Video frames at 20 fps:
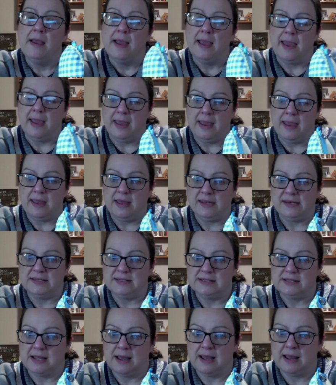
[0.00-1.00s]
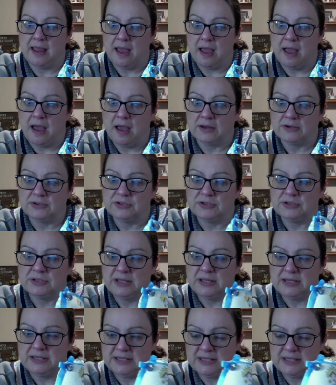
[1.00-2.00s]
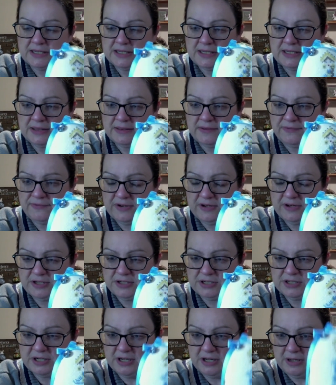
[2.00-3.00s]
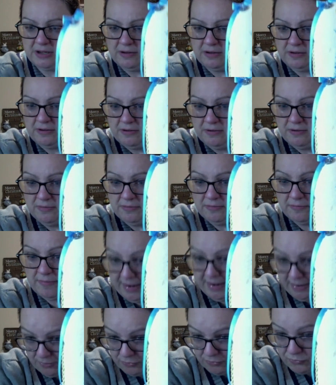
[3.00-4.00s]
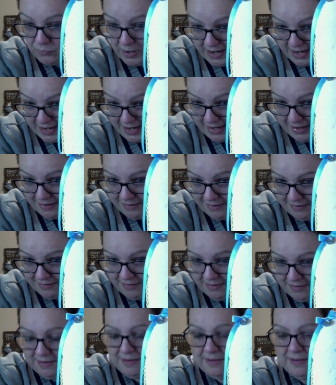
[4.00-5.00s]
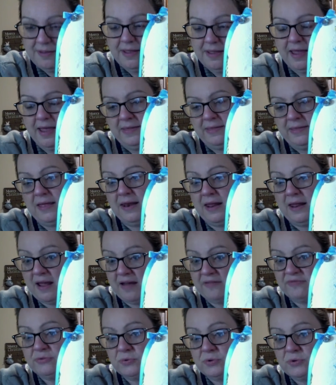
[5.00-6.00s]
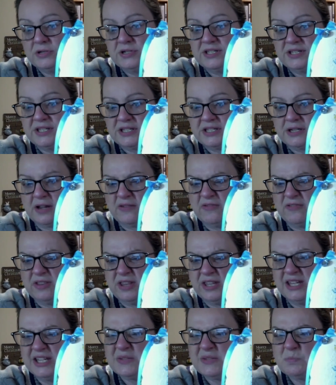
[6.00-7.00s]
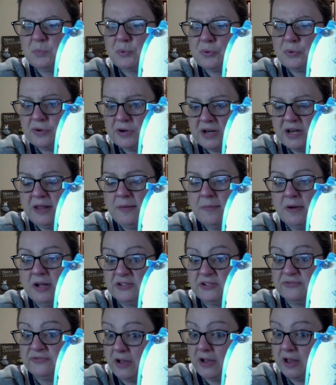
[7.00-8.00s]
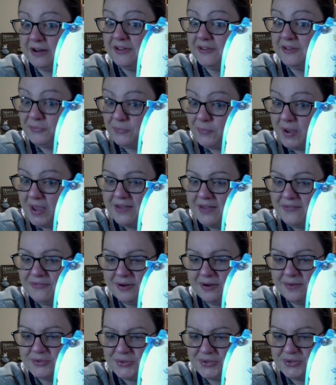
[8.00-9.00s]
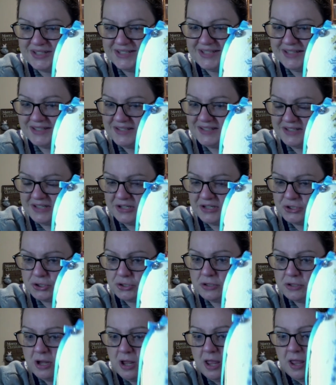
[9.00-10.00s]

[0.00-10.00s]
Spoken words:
and I actually did the finishing my own way, and then afterwards discovered that it's pretty much Vanna's way from Twisted Stitcher.